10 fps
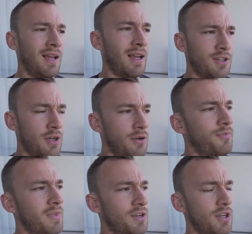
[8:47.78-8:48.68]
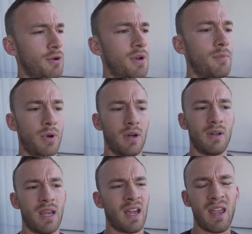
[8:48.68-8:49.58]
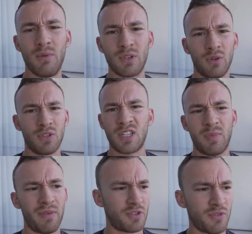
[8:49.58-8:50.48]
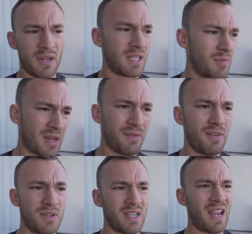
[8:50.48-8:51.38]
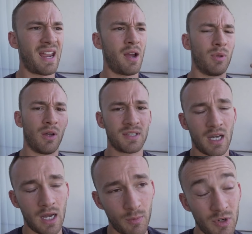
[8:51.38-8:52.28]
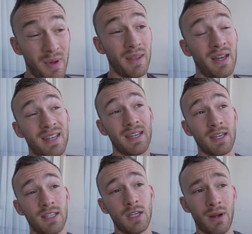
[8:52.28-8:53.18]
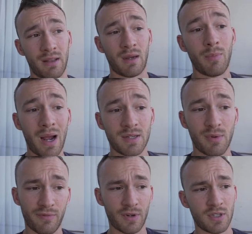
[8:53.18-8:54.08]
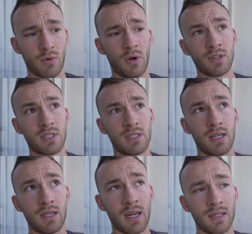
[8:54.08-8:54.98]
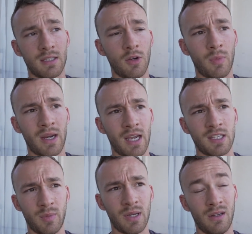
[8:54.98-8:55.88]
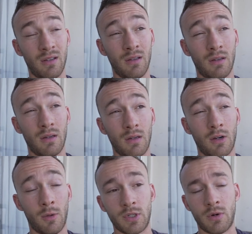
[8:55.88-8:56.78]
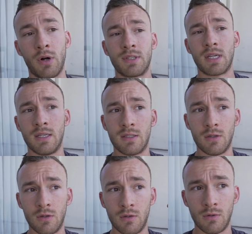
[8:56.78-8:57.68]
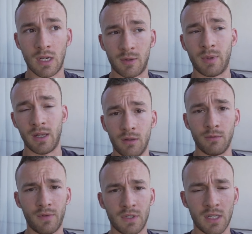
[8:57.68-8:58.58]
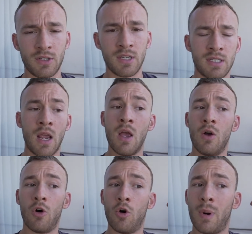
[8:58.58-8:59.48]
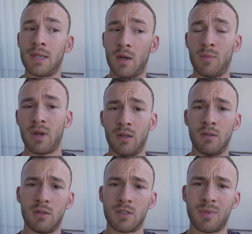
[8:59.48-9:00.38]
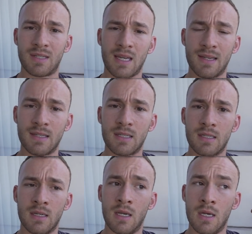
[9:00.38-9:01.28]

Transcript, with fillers: I joke. But yeah, it was all just a bit frustrating, a bit confusing, ate up a lot of time, which meant that I didn't get to do anything past my front squats, didn't get to do my kettlebell goblet squats into kettlebell reverse lunges, or my dumbbell split stance